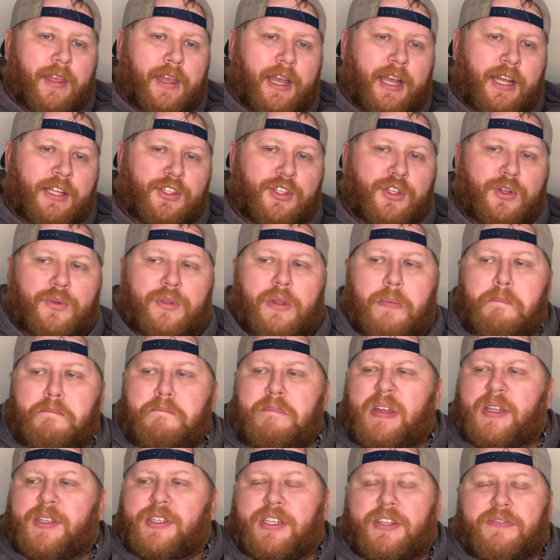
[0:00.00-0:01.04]
And so in the
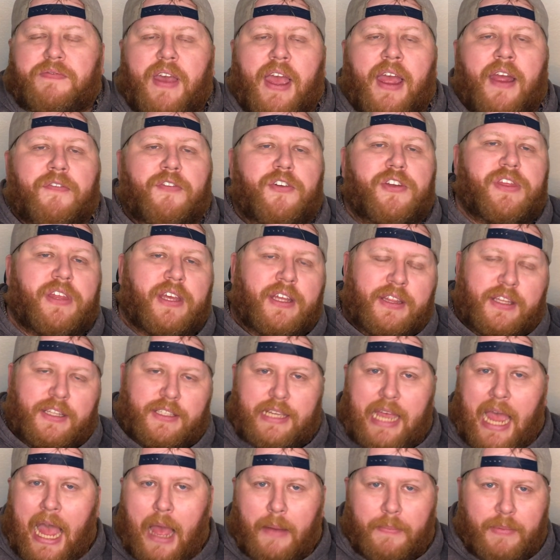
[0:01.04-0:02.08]
midst of everything
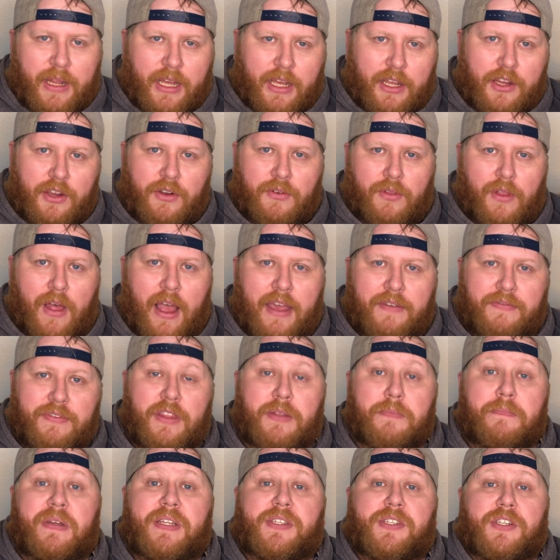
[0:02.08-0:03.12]
that's happening in your life, in
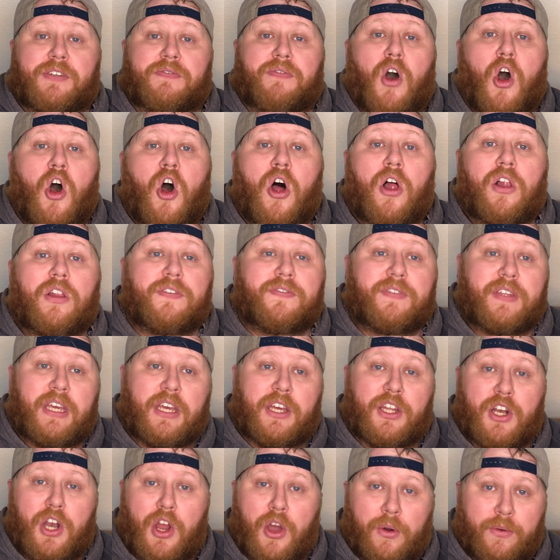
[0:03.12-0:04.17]
the midst of all of the
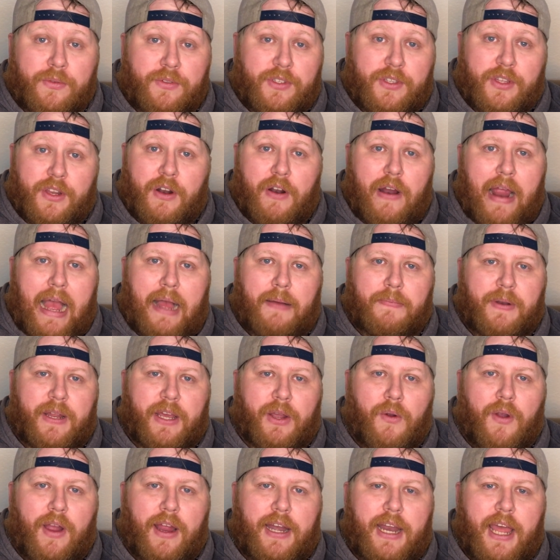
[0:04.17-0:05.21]
unknowns that are
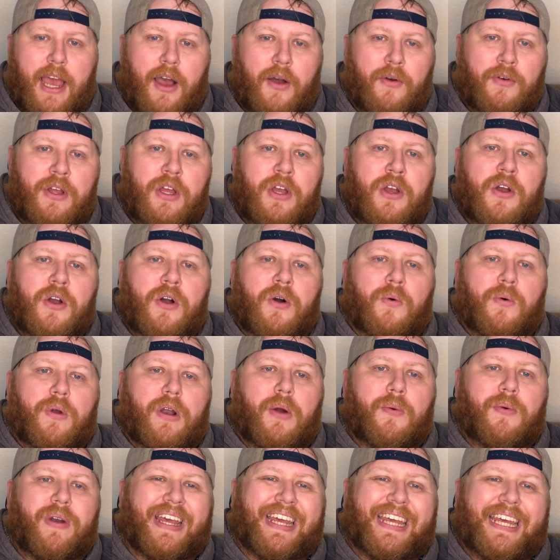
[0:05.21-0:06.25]
happening right now, what
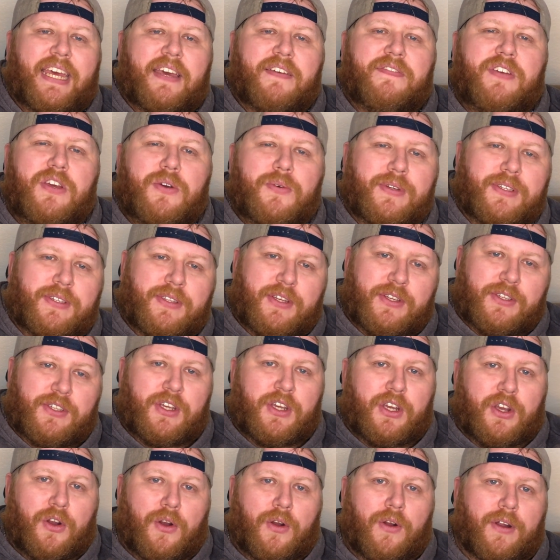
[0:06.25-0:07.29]
I want to give you is this
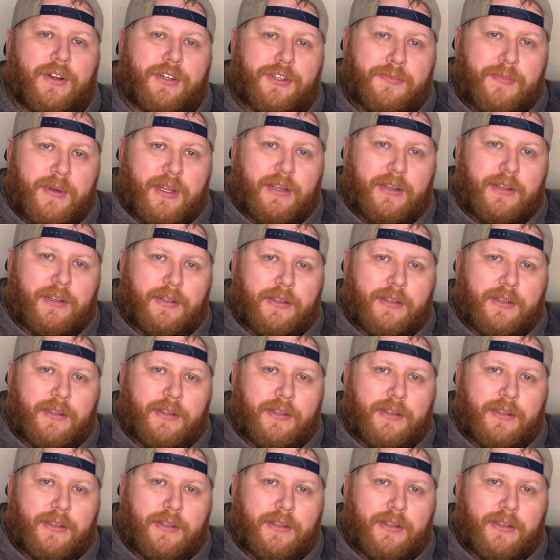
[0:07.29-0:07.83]
encouragement.